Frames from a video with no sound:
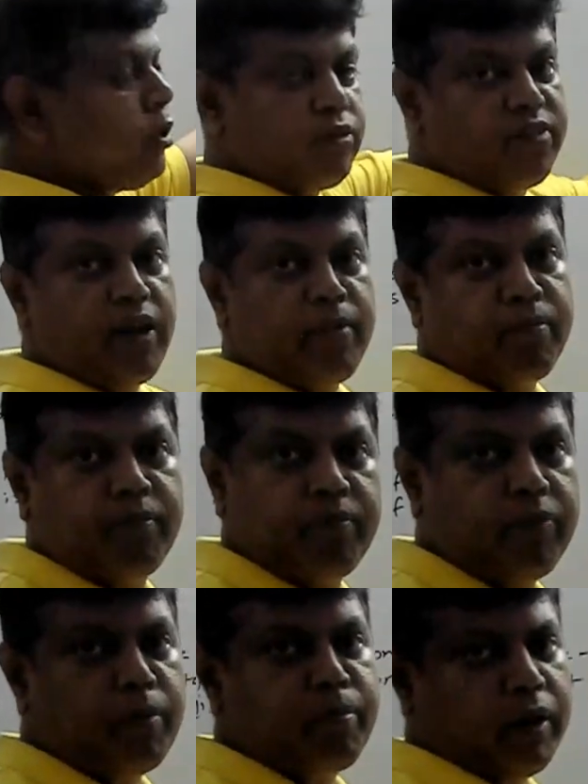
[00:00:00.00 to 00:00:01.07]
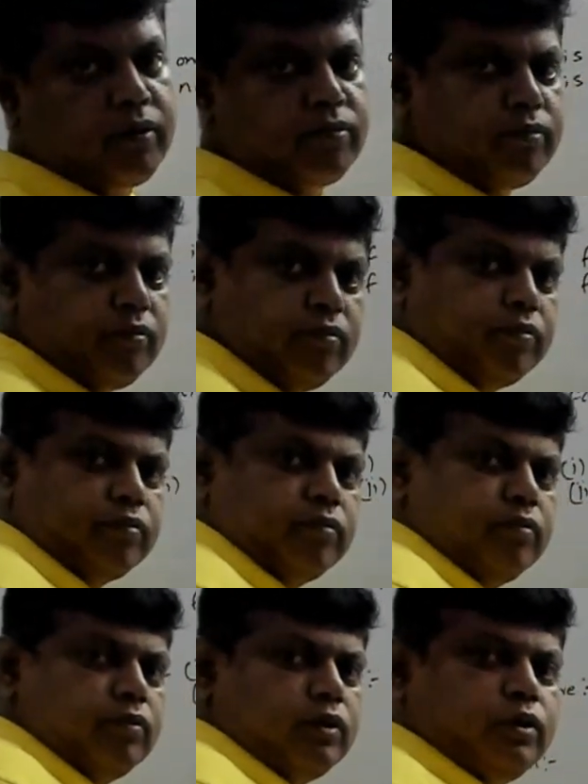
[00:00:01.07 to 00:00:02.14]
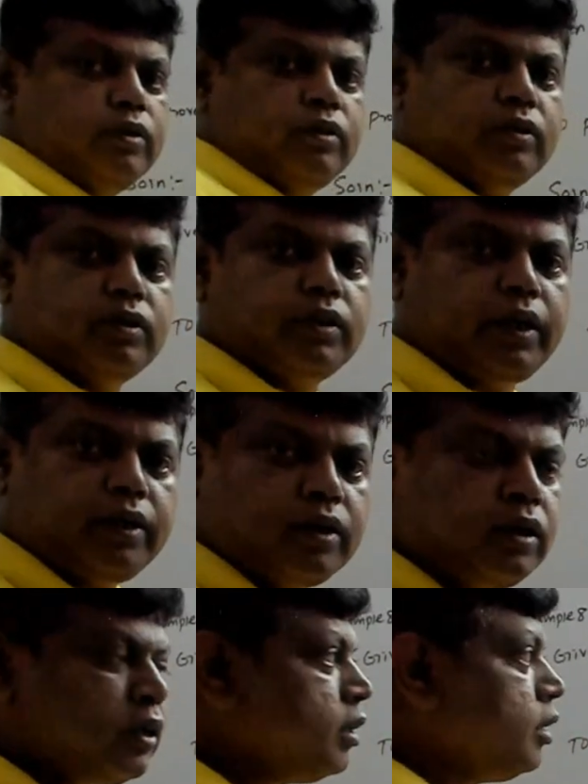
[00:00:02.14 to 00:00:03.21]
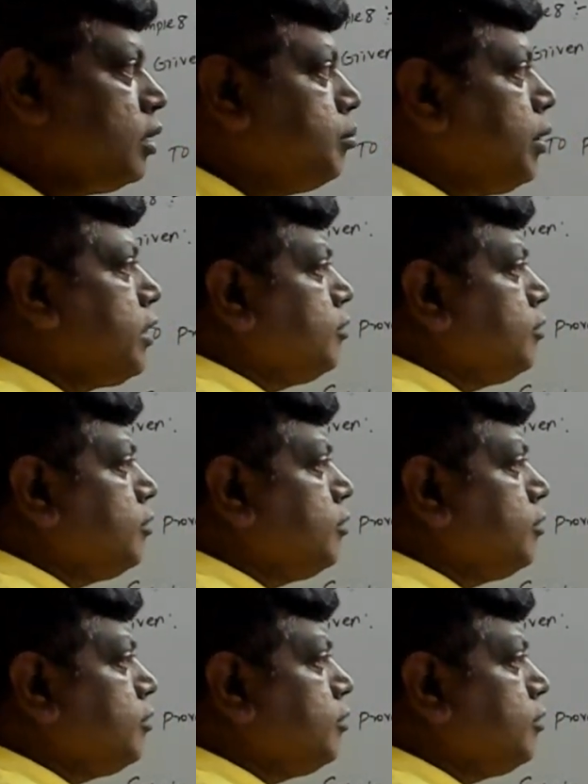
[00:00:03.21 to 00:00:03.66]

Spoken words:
the same number, right? But